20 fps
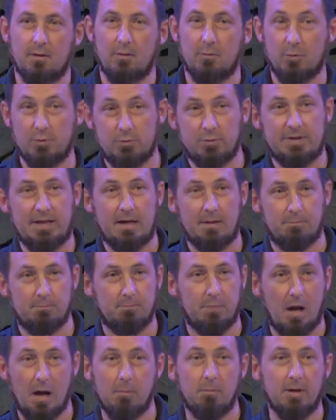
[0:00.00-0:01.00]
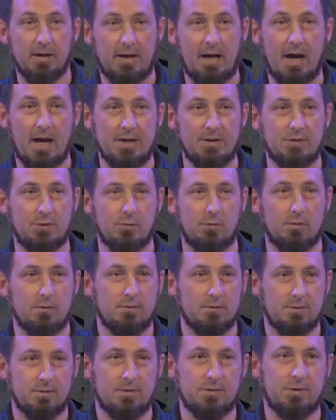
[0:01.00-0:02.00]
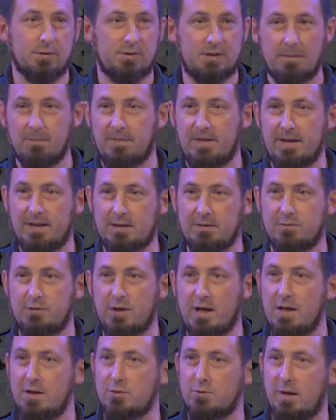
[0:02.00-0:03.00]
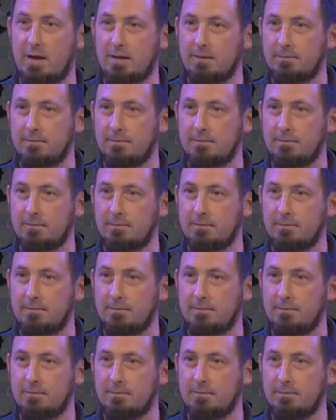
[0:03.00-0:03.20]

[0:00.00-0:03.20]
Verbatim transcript: which was at a public high school. So some things have changed, right?